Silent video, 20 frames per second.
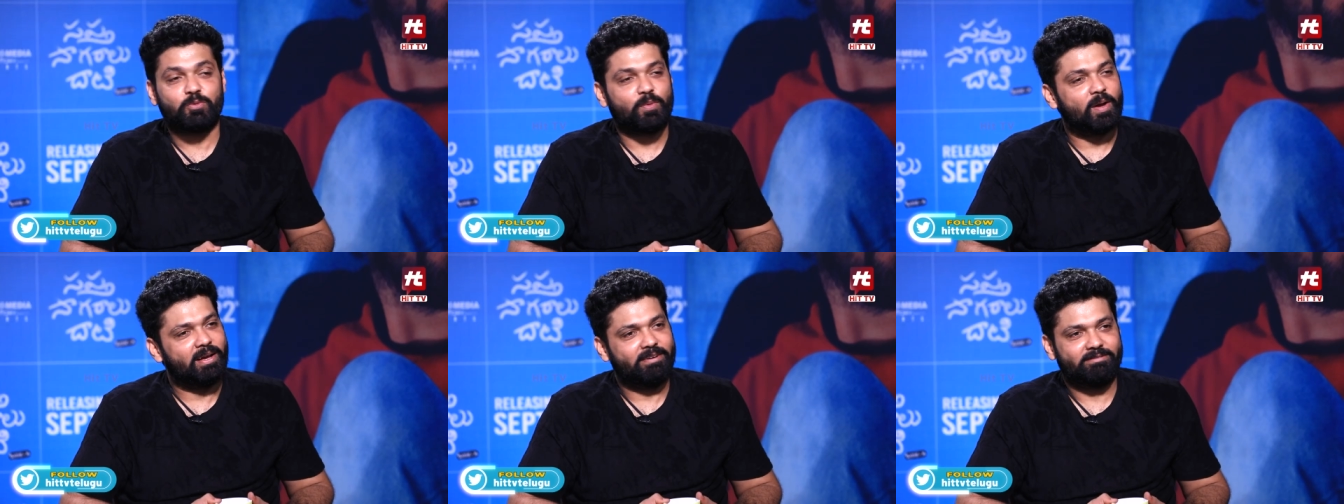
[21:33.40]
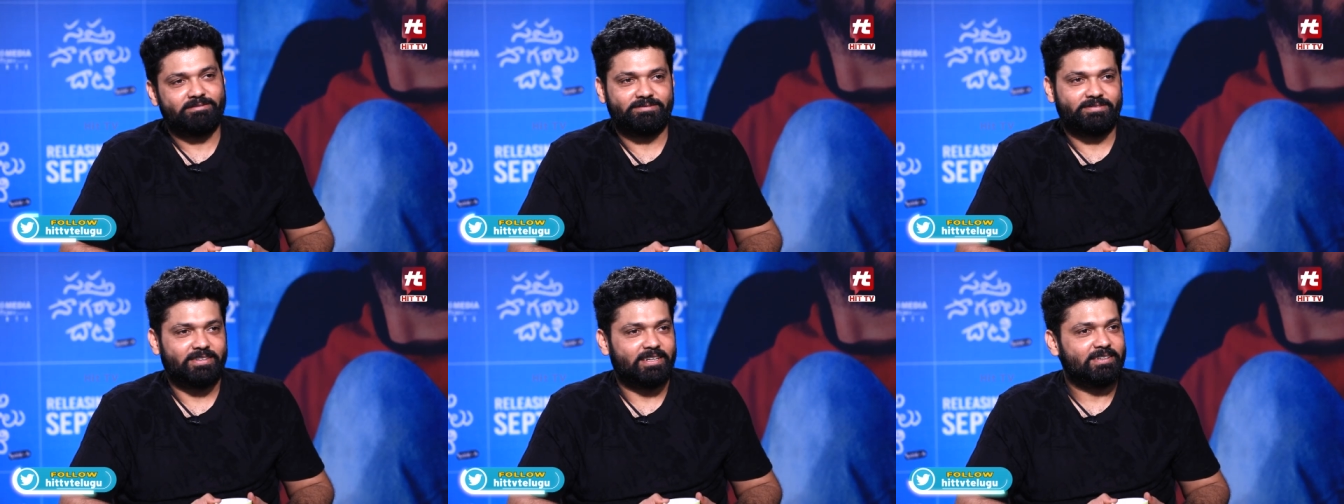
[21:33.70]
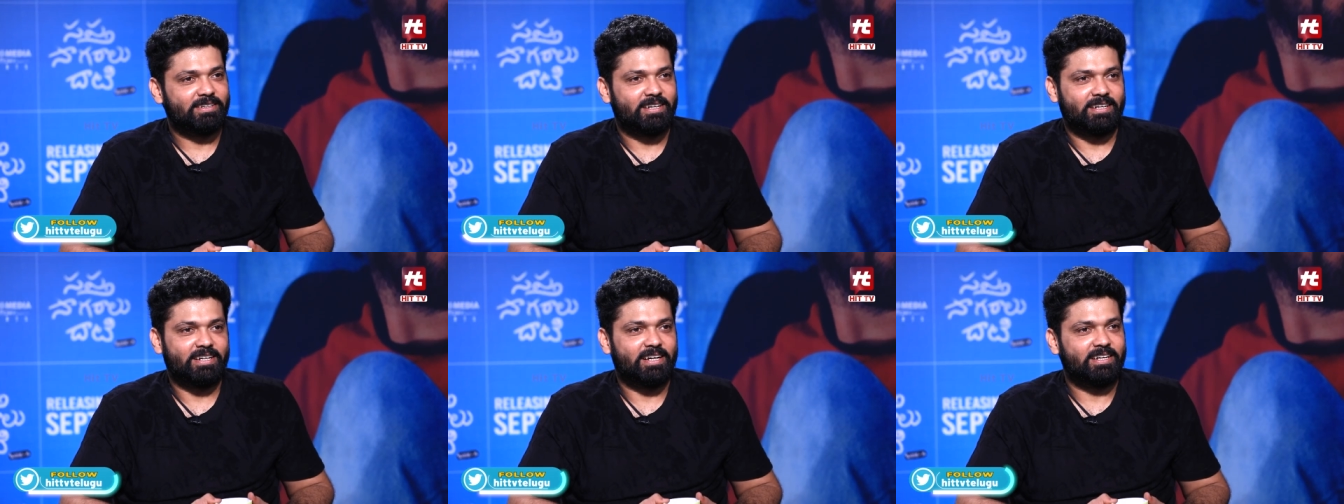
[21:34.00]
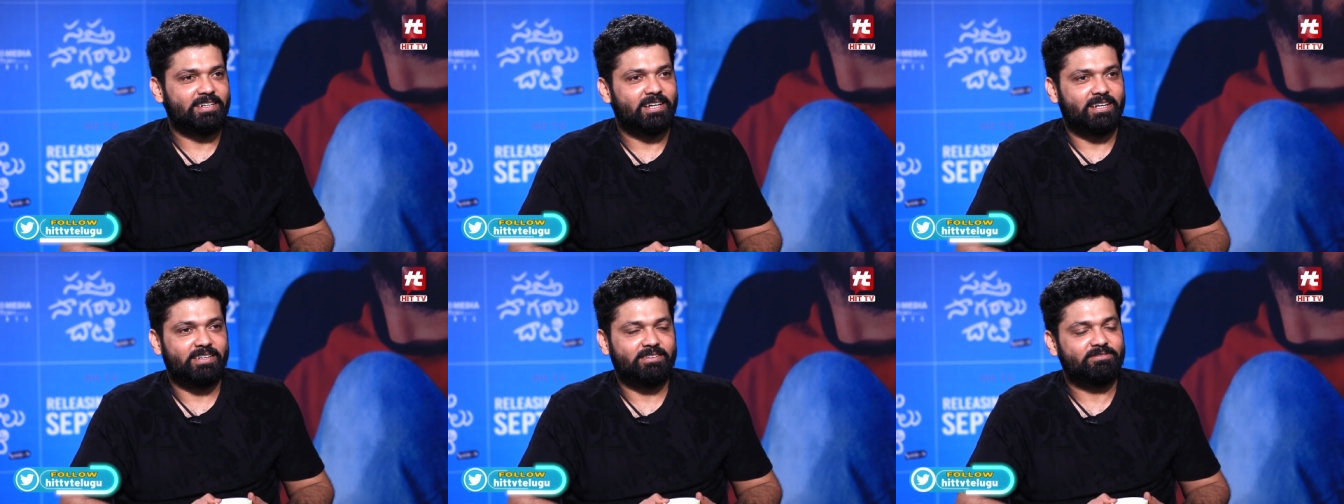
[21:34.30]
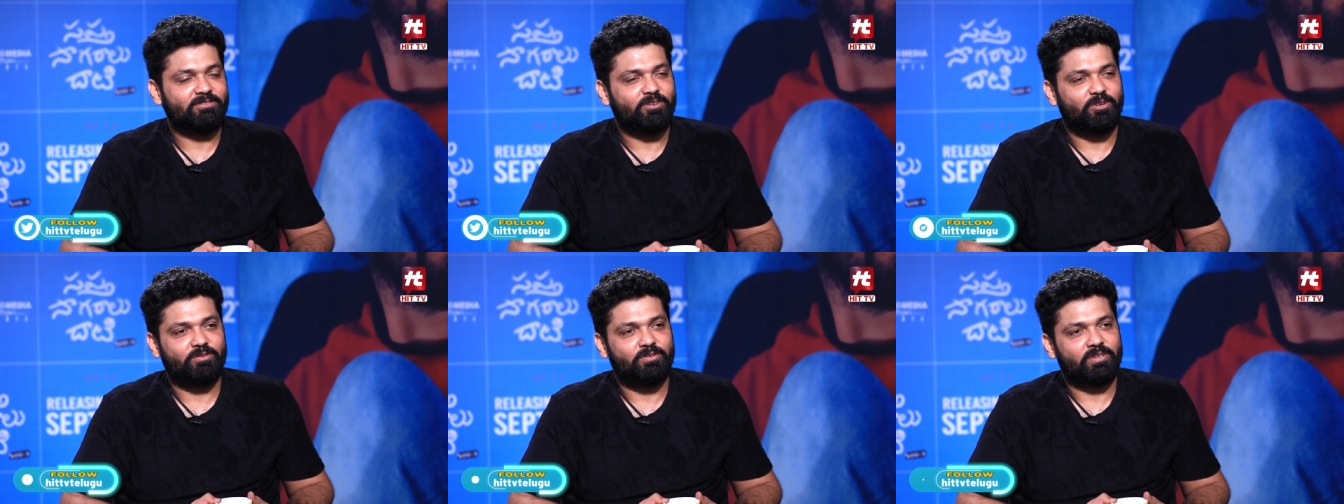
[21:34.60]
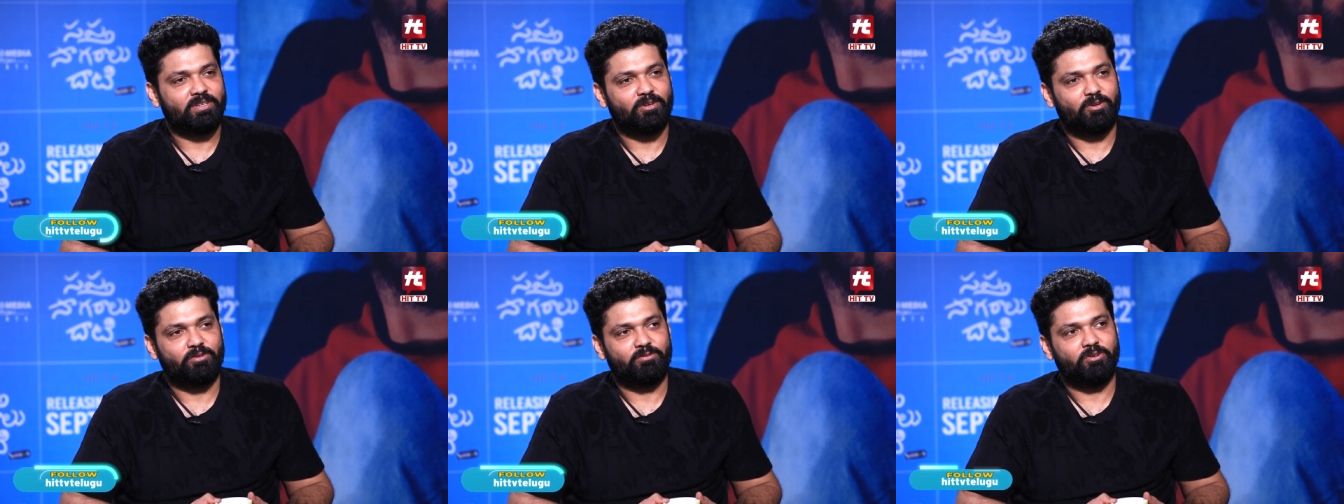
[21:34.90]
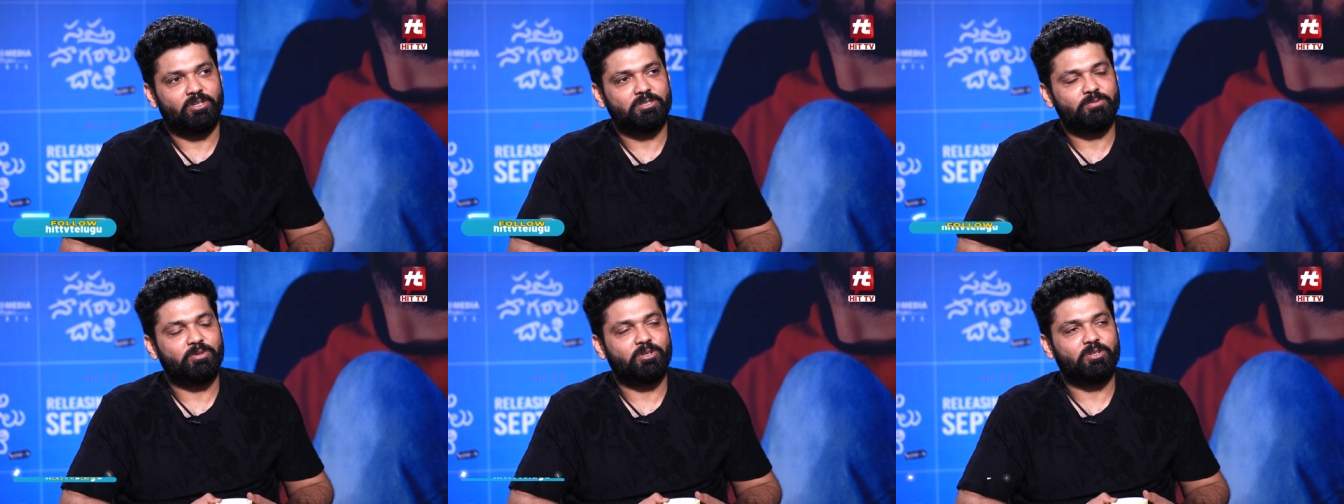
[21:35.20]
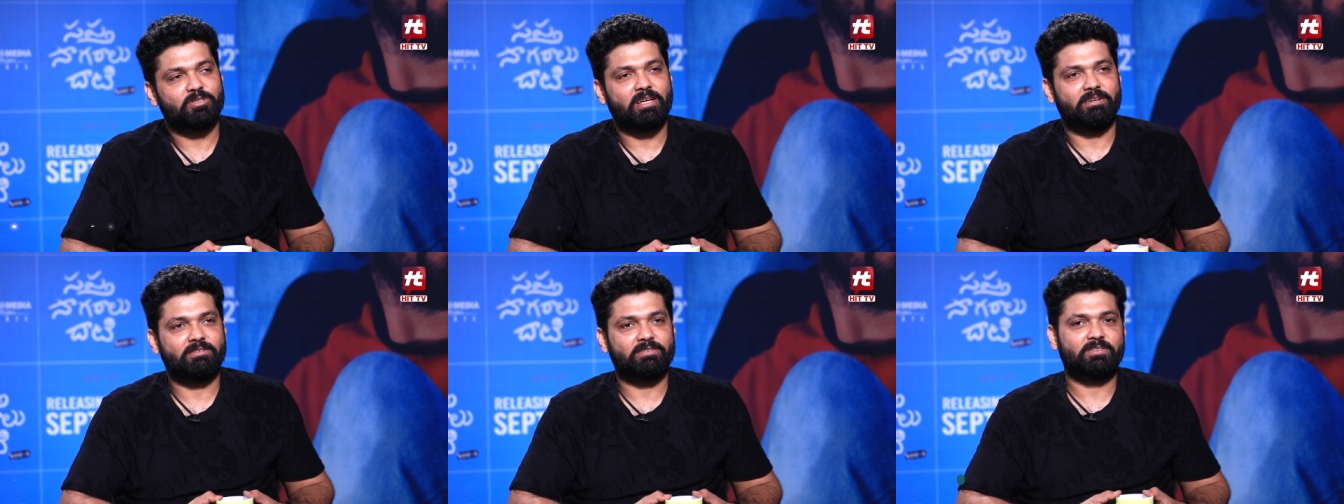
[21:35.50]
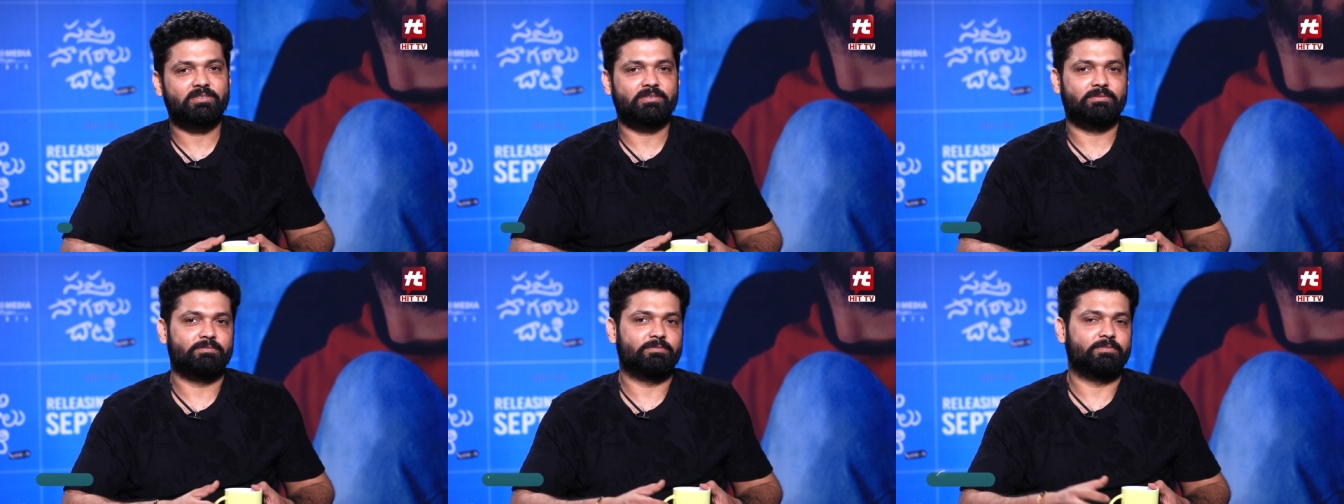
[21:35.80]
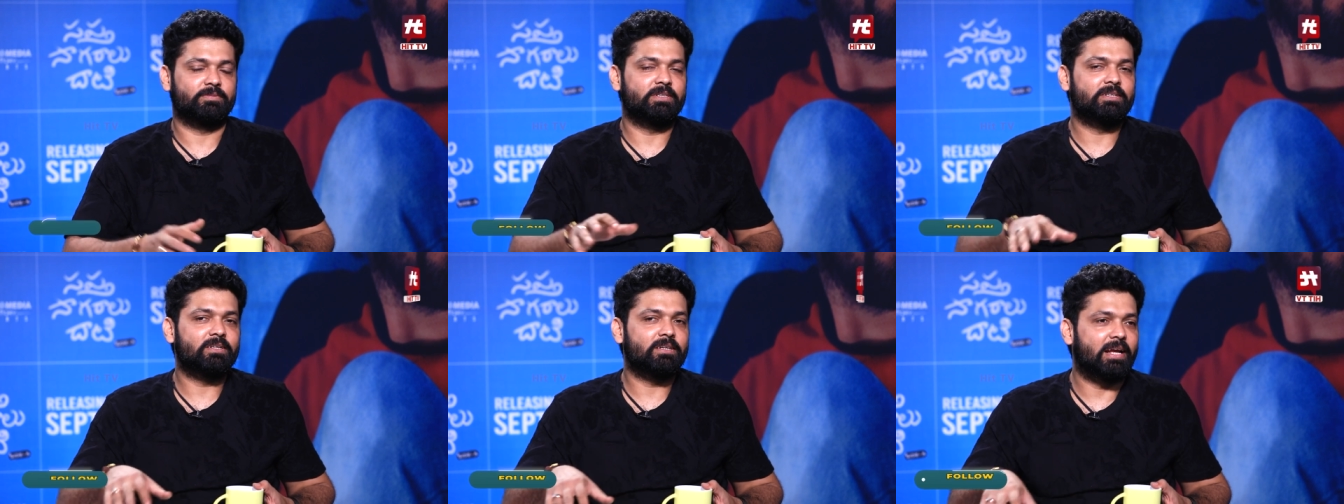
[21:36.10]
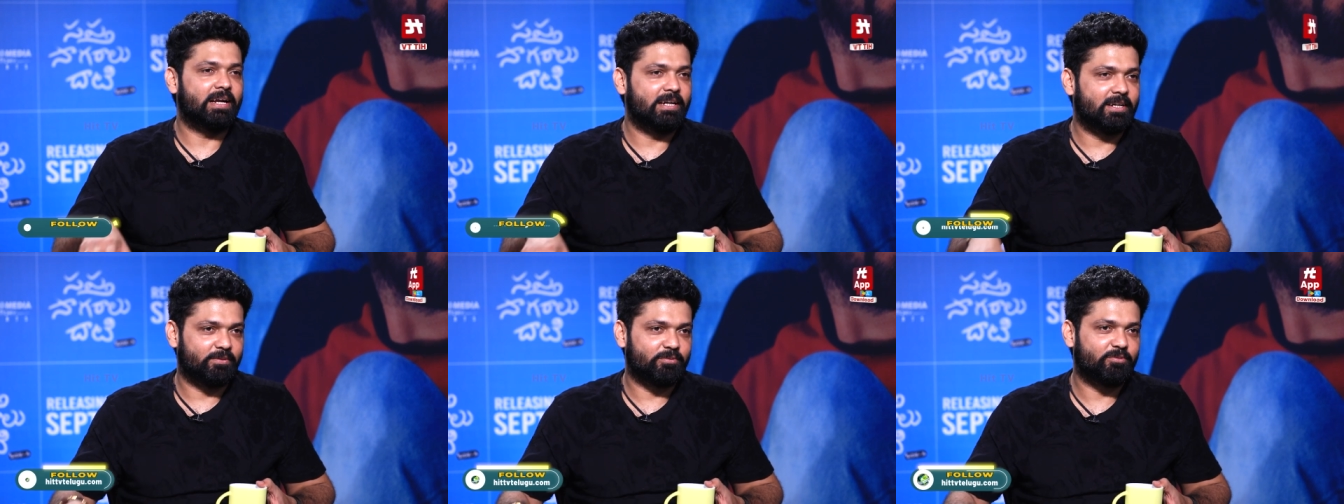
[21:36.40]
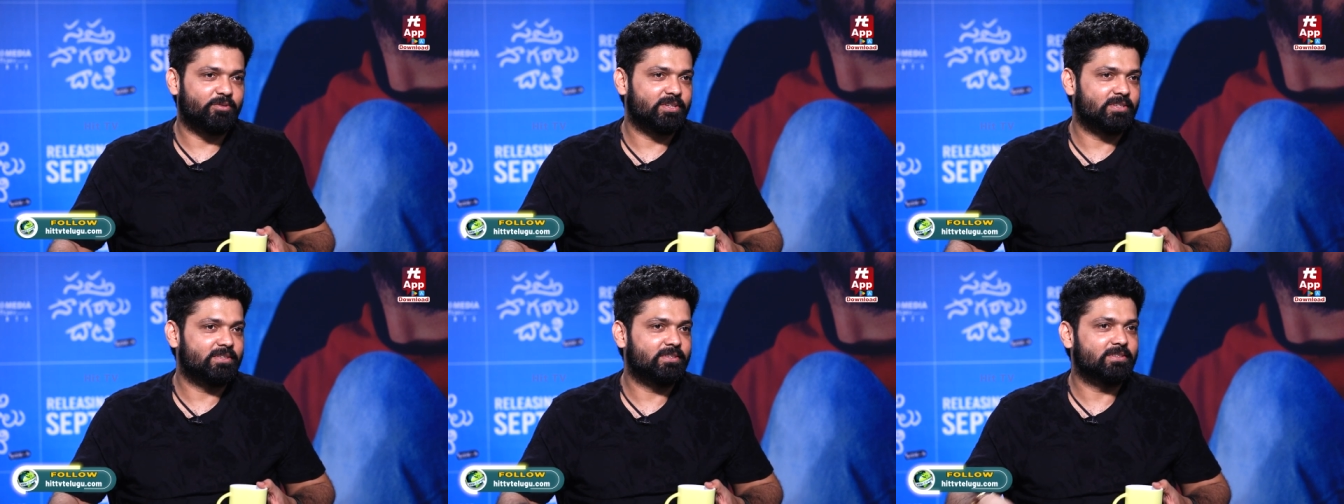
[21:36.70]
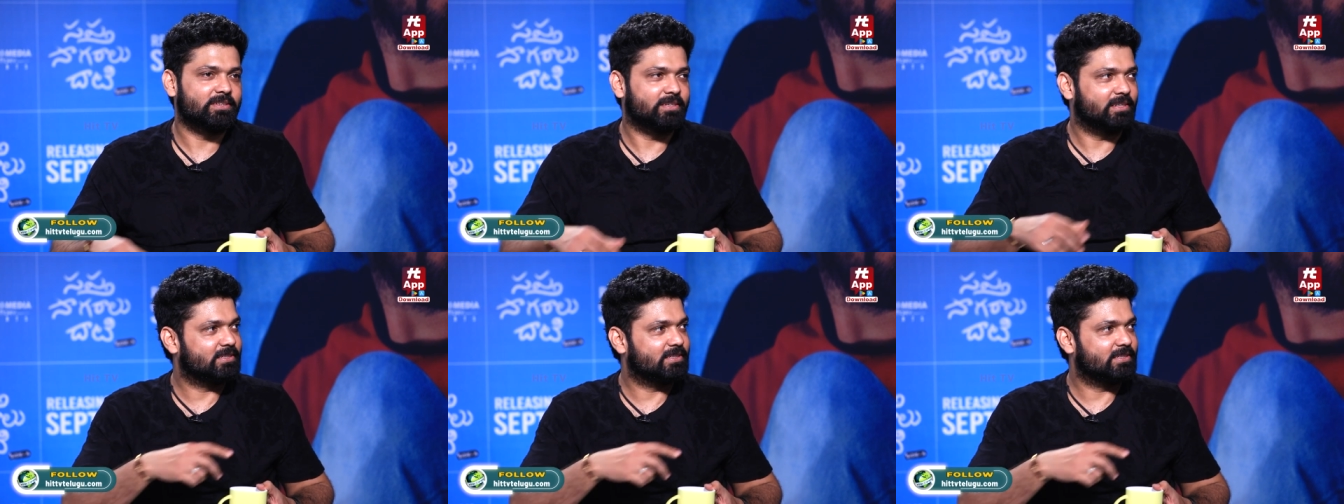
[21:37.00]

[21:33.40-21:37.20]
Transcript: I have, I, I, I have not, not watched because I was a little held up with uh,